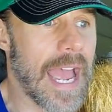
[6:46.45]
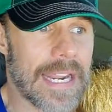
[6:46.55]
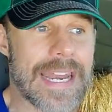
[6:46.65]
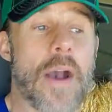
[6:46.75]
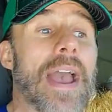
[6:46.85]

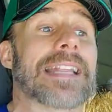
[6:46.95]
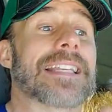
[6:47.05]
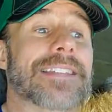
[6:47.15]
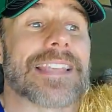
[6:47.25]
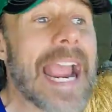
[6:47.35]
Now, at
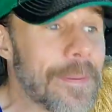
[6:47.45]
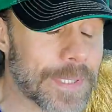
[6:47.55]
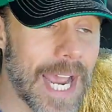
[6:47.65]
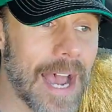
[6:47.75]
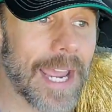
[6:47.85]
the same
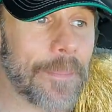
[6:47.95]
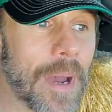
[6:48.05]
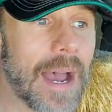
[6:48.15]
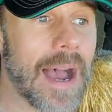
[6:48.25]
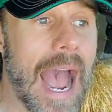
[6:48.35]

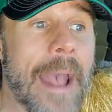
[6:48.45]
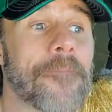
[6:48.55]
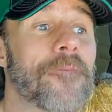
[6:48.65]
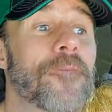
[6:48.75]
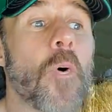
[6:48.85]
time,
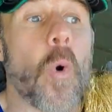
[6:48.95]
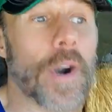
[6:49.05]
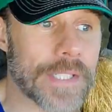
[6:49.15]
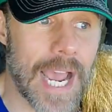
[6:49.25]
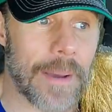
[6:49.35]
I'm
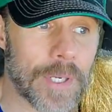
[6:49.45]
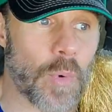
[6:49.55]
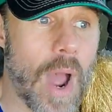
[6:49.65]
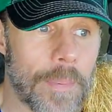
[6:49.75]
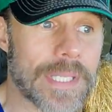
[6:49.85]
for Tommy
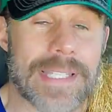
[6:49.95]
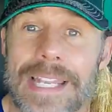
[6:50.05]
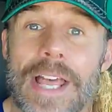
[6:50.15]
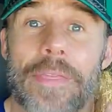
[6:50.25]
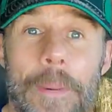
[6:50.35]
Robinson, the